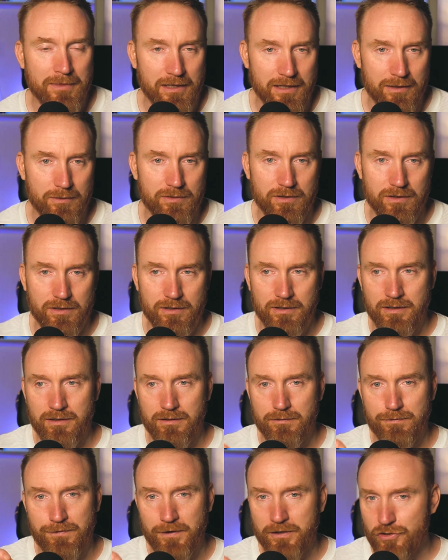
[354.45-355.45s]

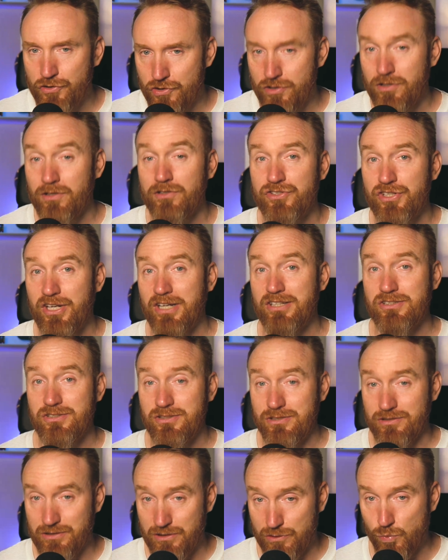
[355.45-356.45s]
And functional
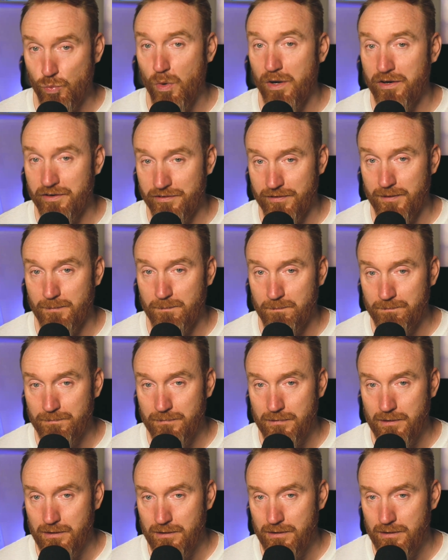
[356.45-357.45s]
gestures is one of them.
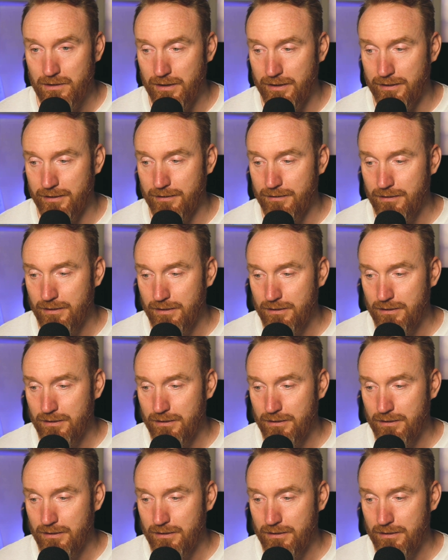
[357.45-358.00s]
Like,